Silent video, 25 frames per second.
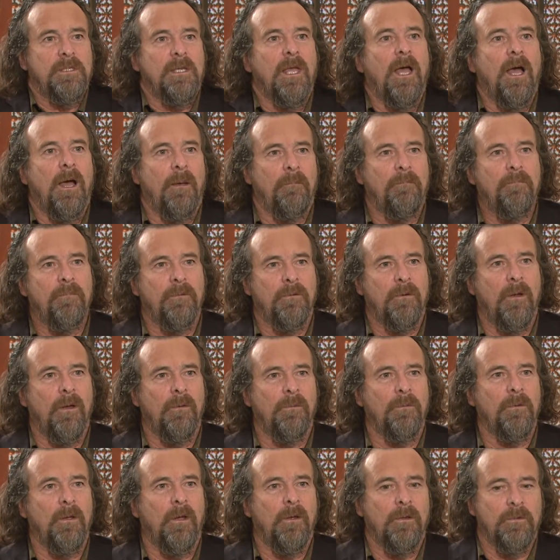up
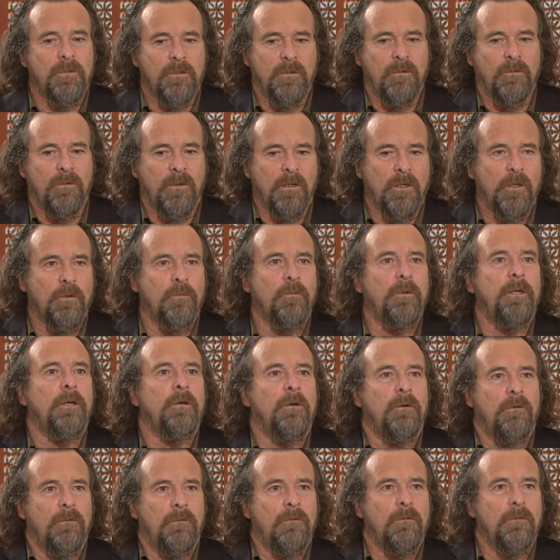onto the
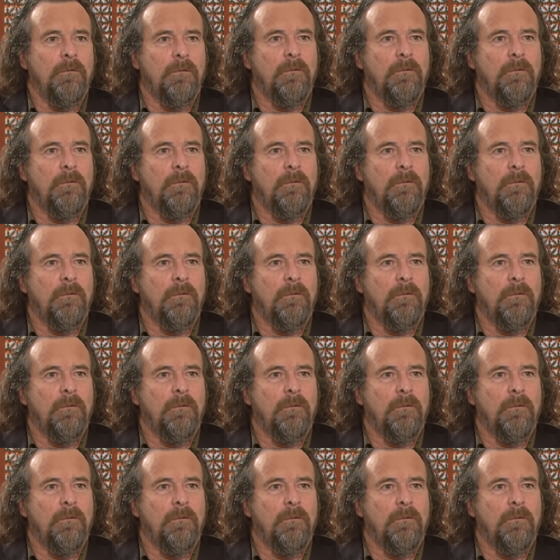career